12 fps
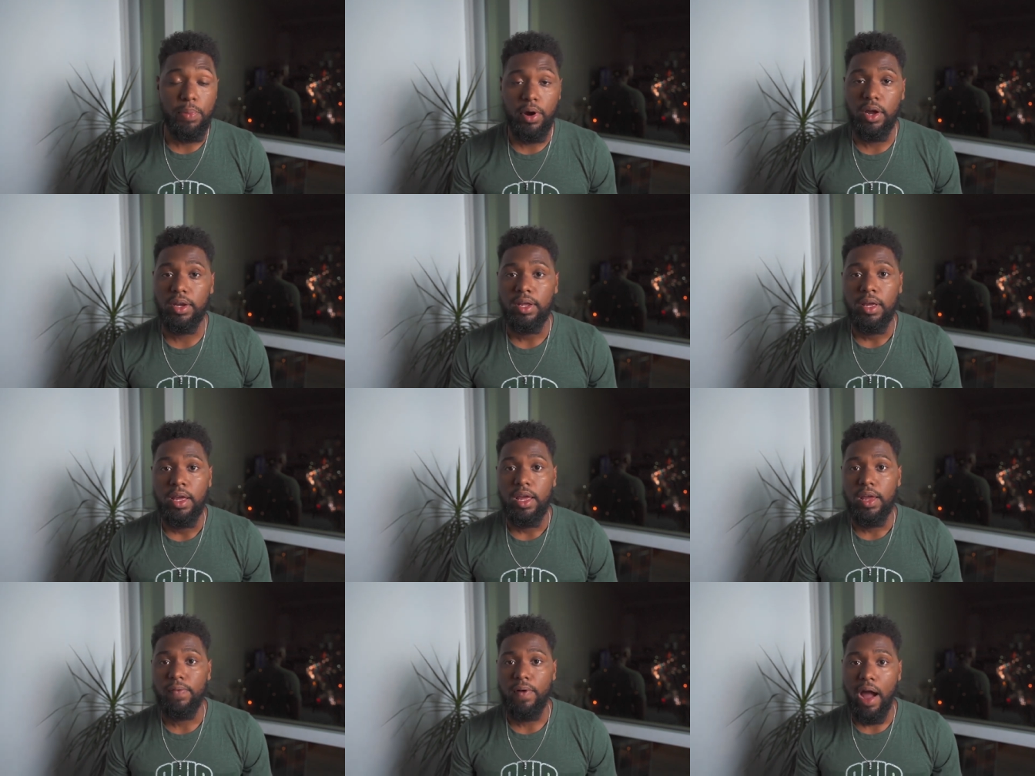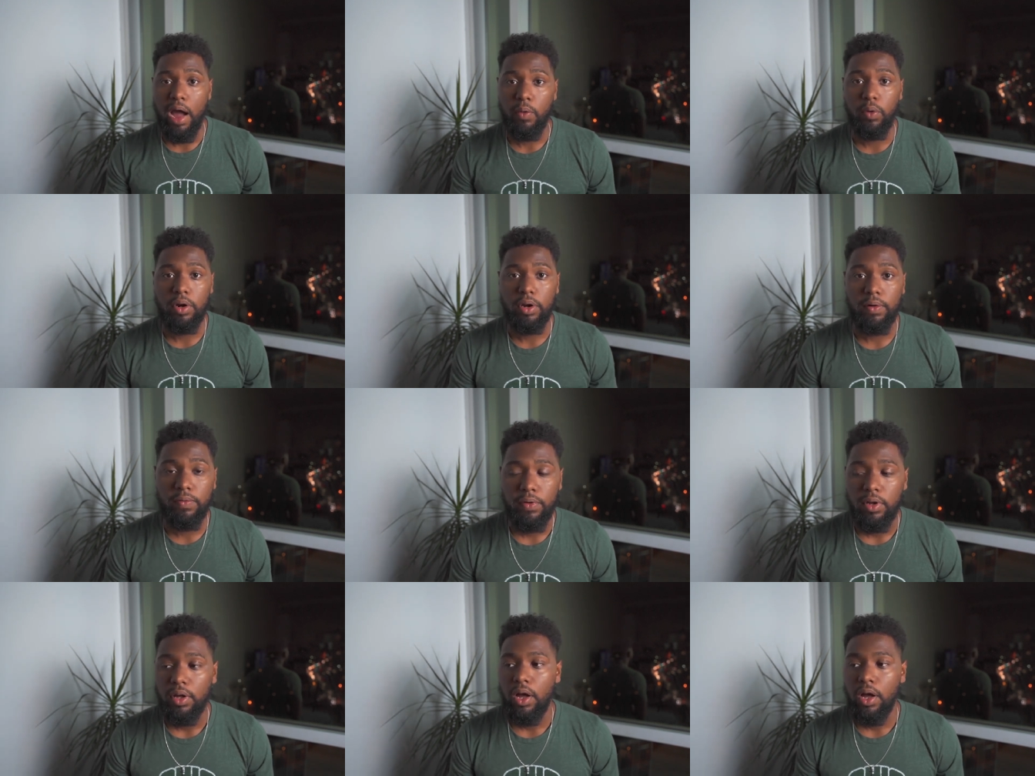But if I would have